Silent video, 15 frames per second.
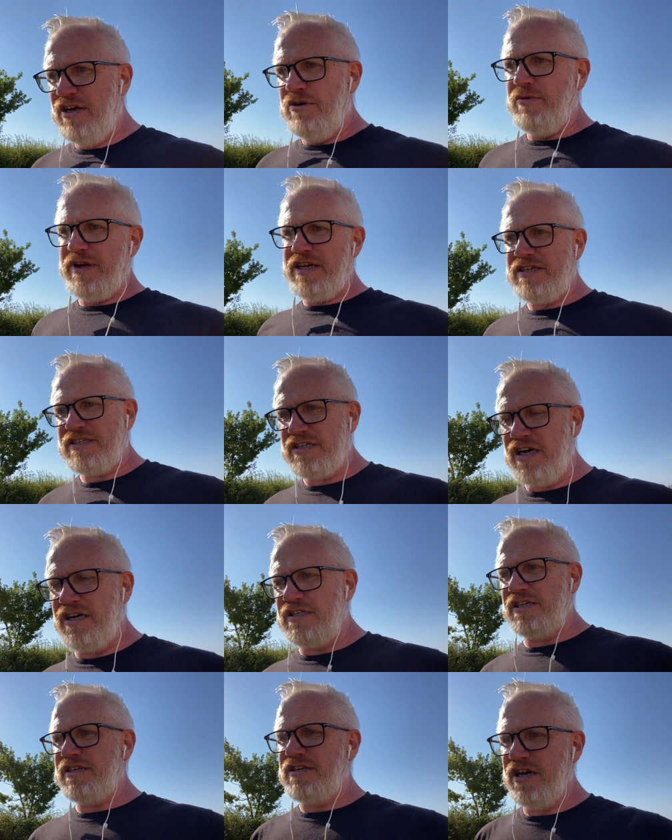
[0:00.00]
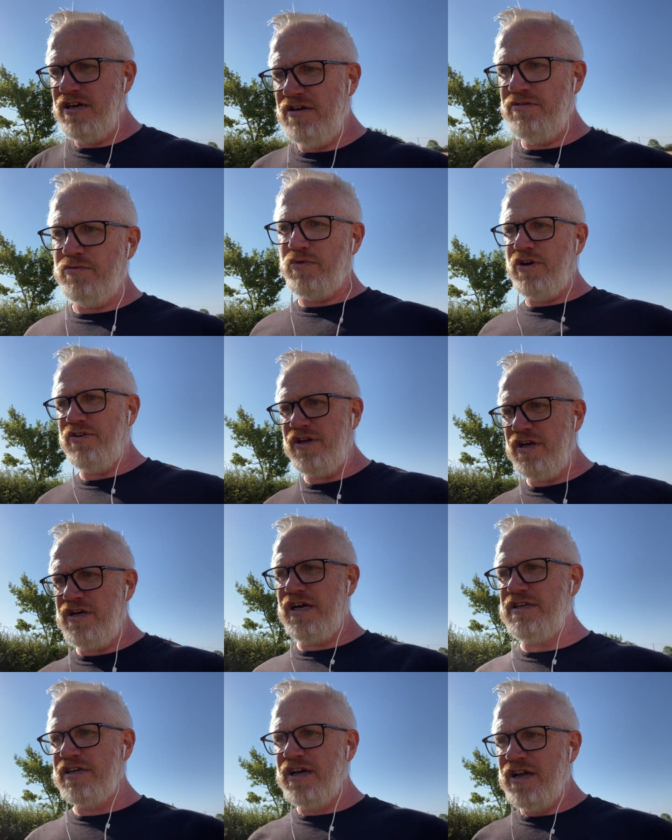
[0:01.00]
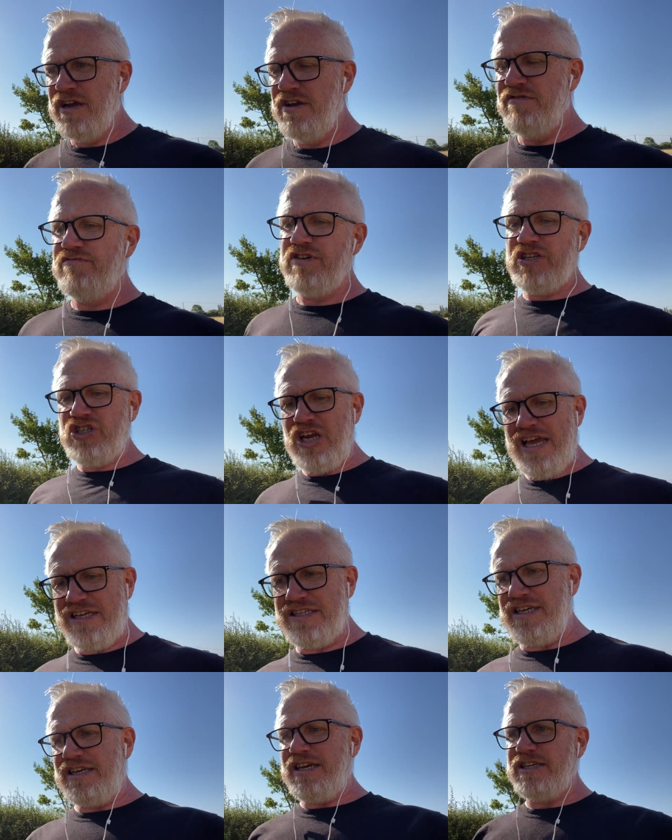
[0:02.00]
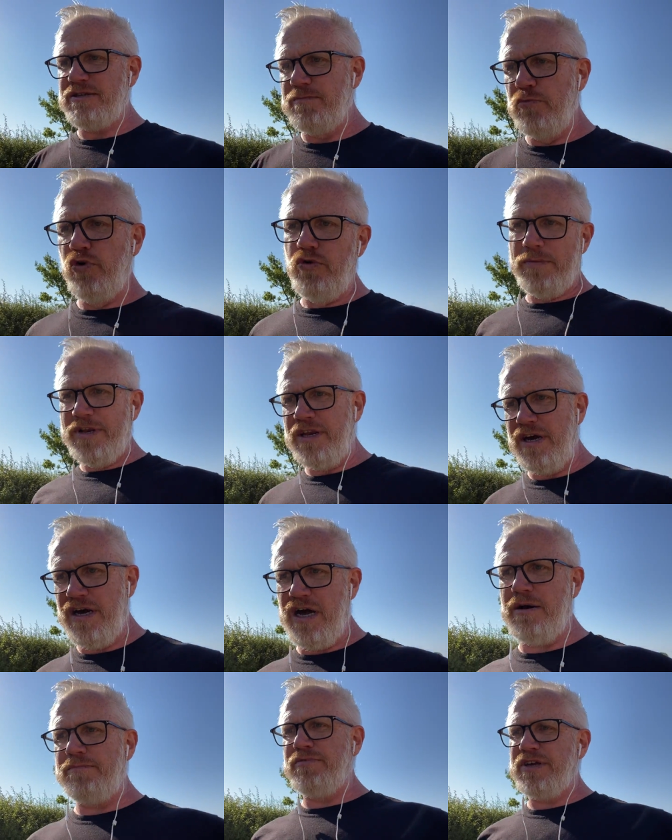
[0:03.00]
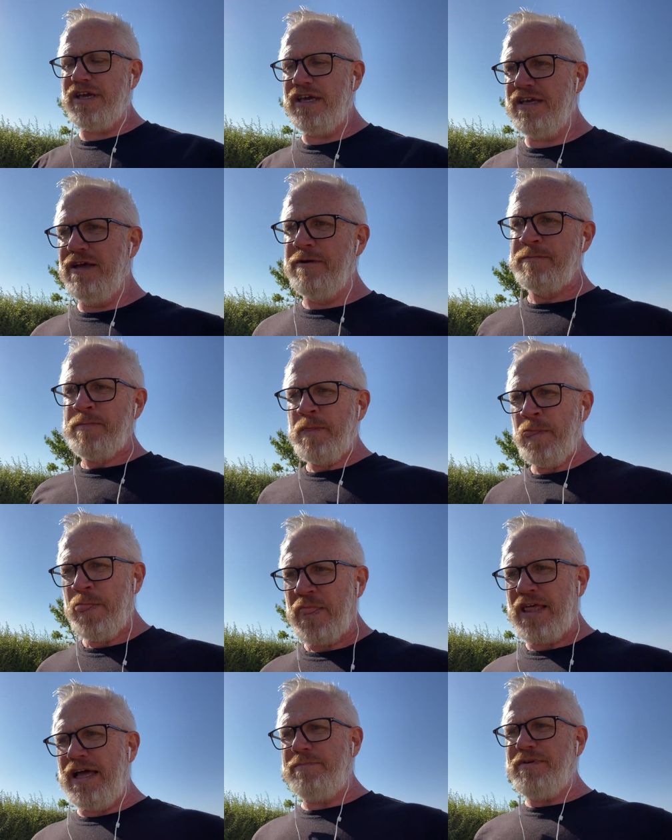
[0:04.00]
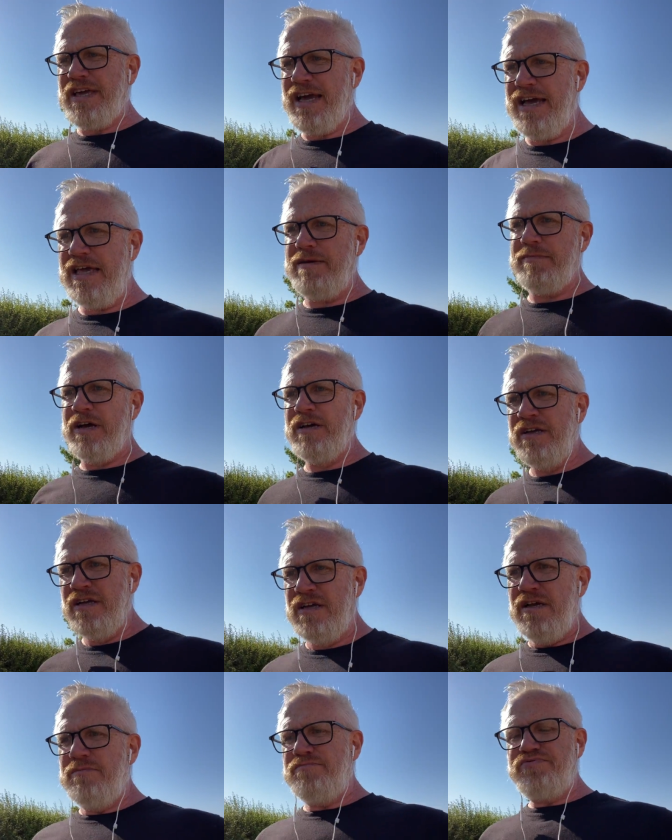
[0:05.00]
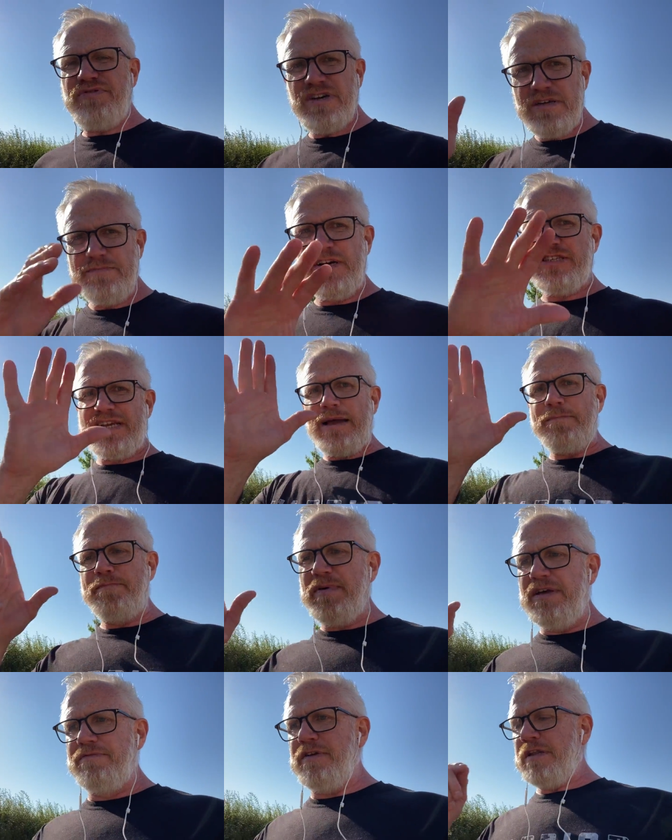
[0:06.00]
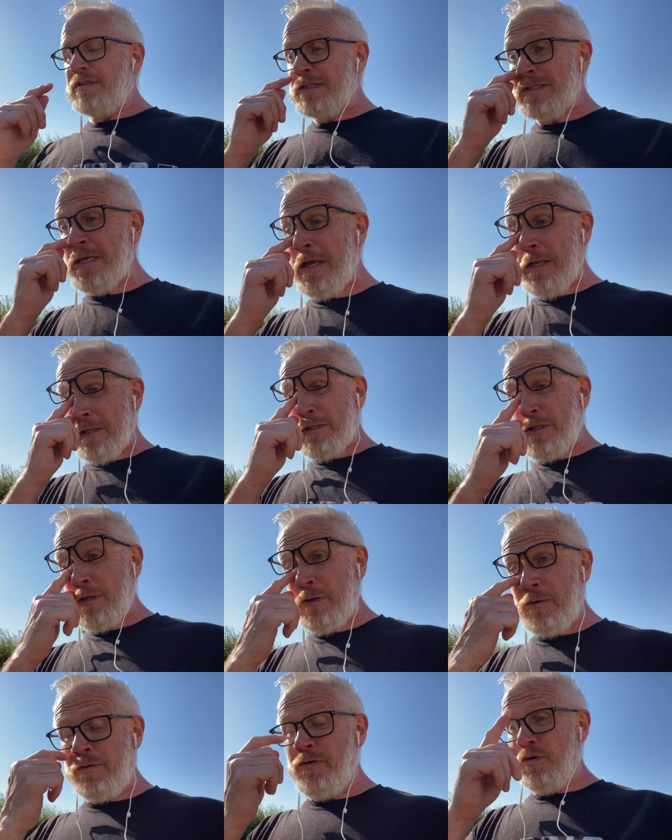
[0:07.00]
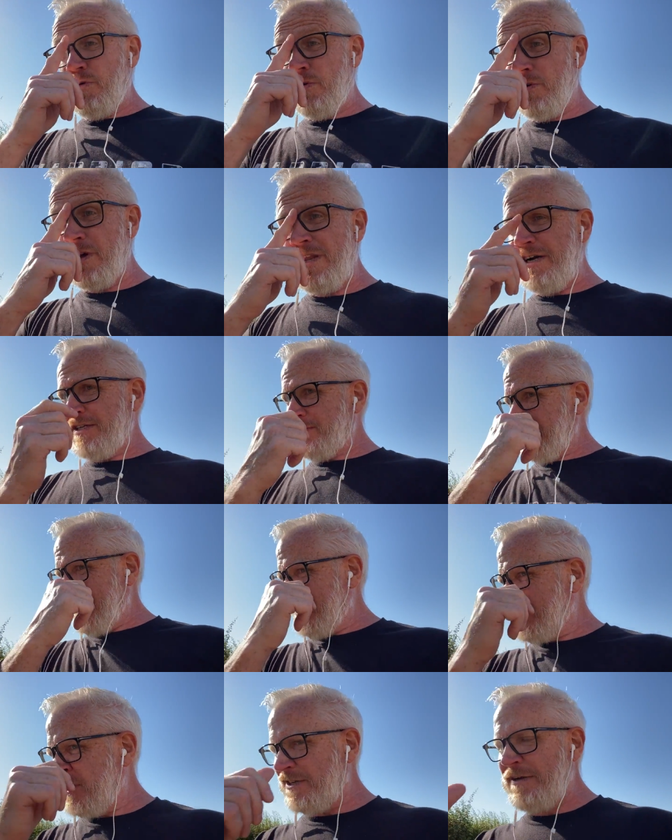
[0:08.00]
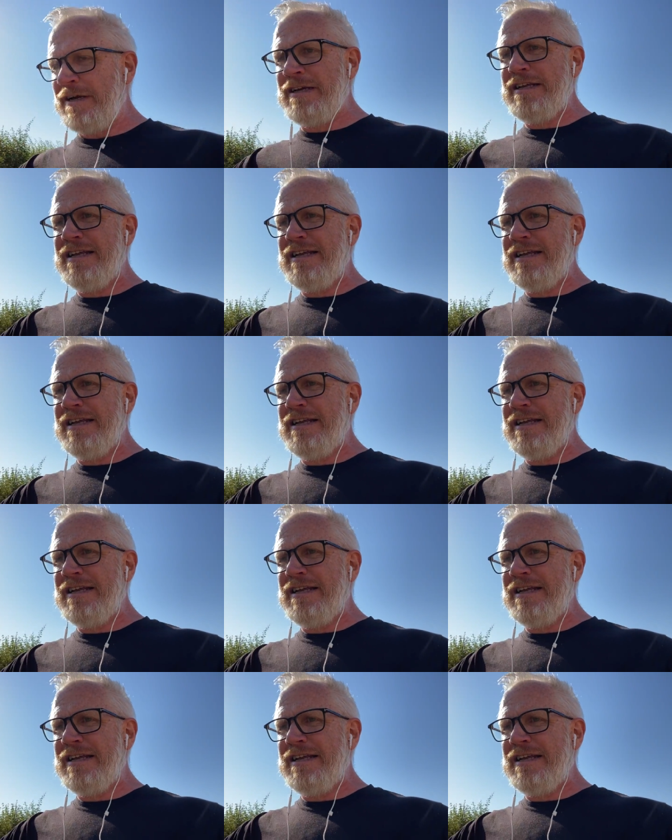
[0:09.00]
when he started Warrior, had rejected his Mormon upbringing and became pretty much ambivalent to organized religion